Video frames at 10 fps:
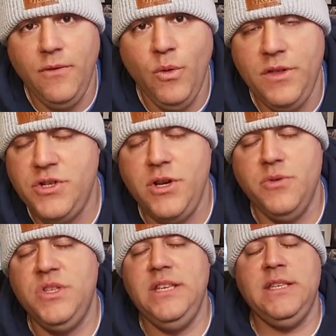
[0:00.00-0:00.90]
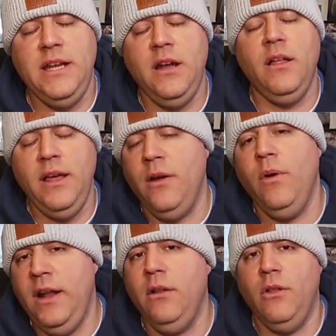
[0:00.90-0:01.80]
with a show season in
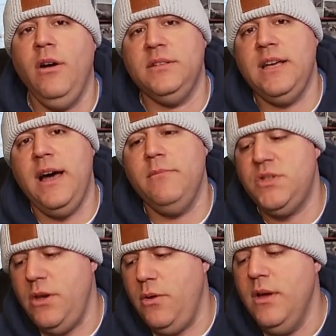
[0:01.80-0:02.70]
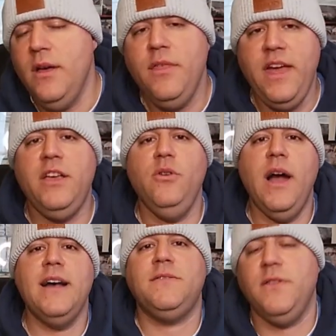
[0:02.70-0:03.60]
a long time. So thank you
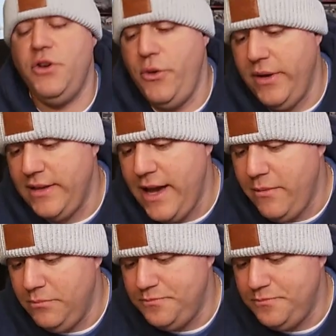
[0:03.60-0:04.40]
guys for doing that.